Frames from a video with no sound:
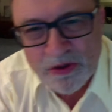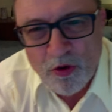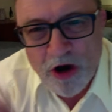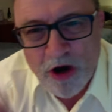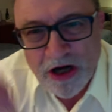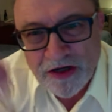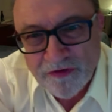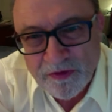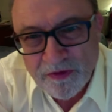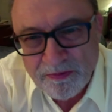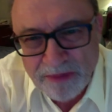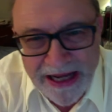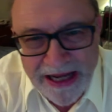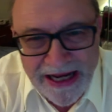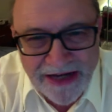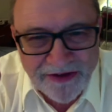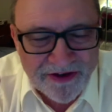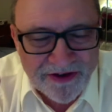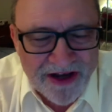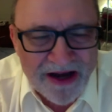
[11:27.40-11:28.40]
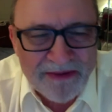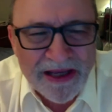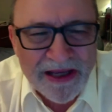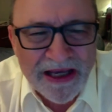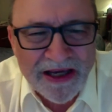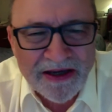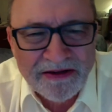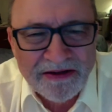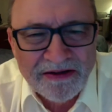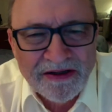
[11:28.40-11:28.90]
watch for planes coming
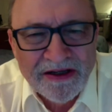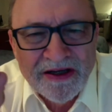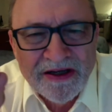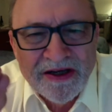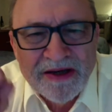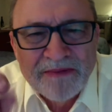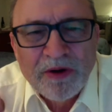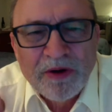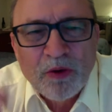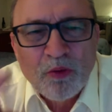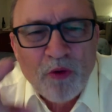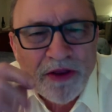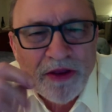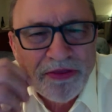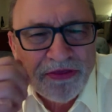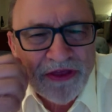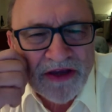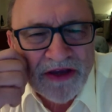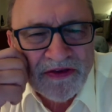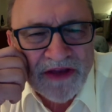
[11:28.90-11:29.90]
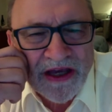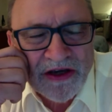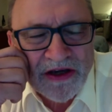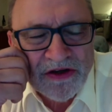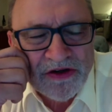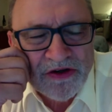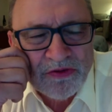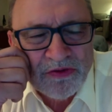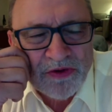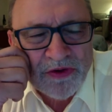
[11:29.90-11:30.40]
in. But one thing they can
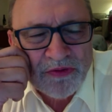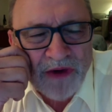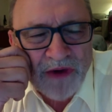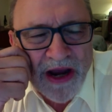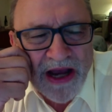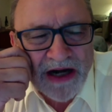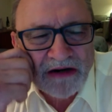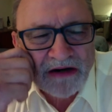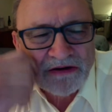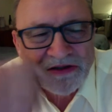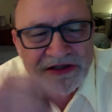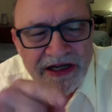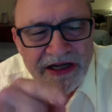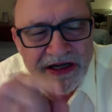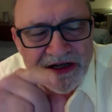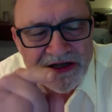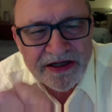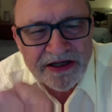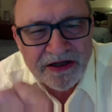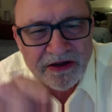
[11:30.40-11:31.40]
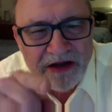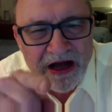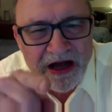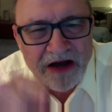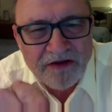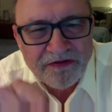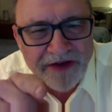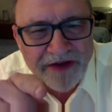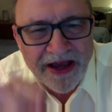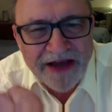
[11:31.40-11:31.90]
do with radar is they can tell how
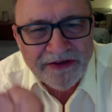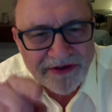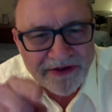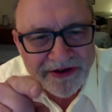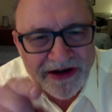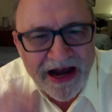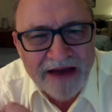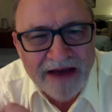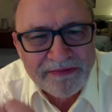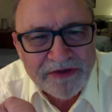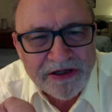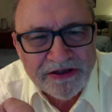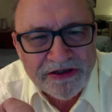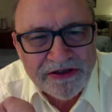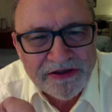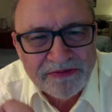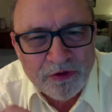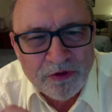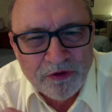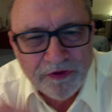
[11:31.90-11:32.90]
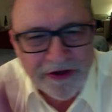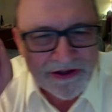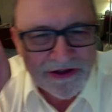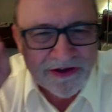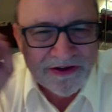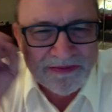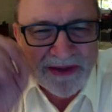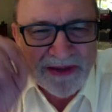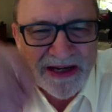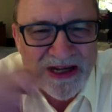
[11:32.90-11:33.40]
fast an object is moving
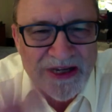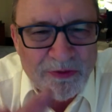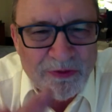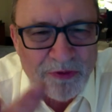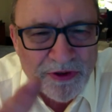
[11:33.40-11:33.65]
that's been hit with